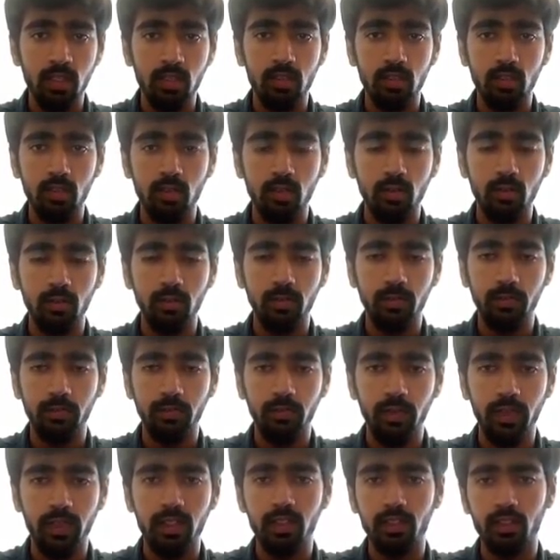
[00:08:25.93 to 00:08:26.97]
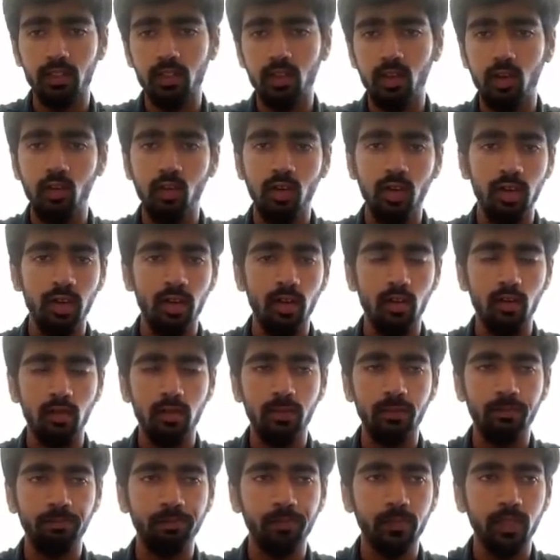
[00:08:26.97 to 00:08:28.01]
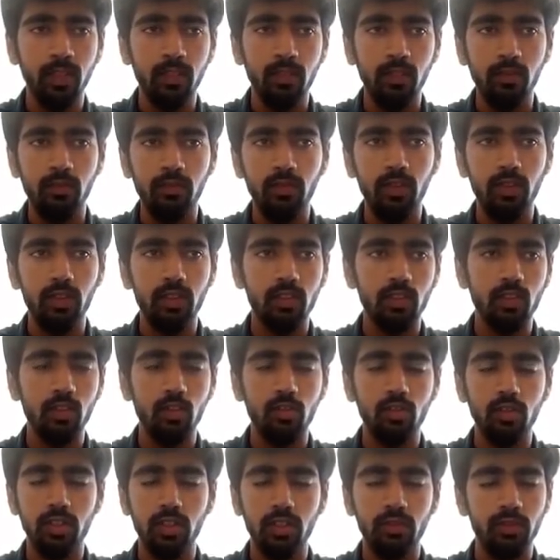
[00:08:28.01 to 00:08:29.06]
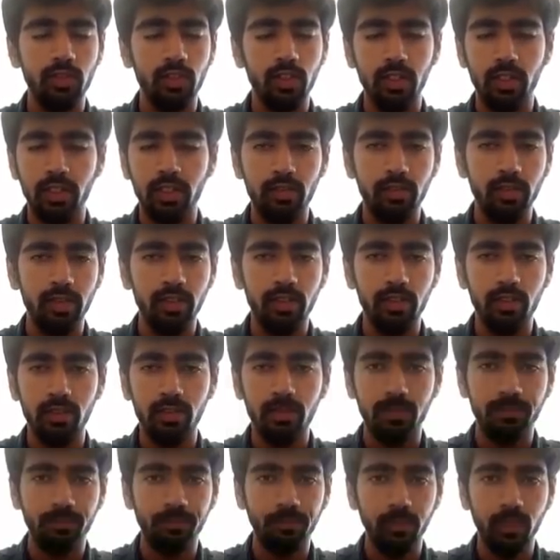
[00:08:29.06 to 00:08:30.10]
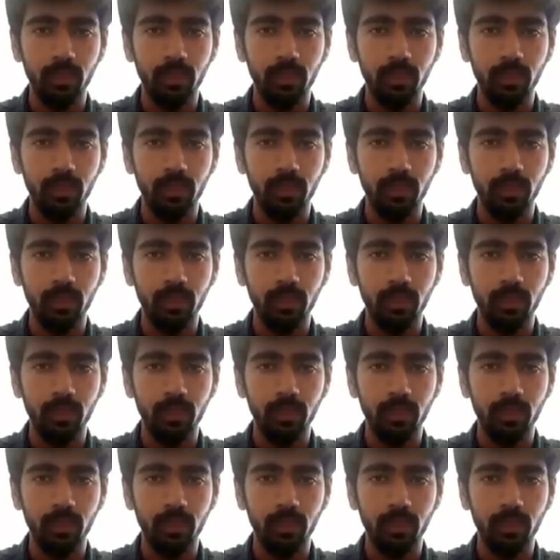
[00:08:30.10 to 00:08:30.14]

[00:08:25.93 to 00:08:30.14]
So we just go around, we just go to different countries,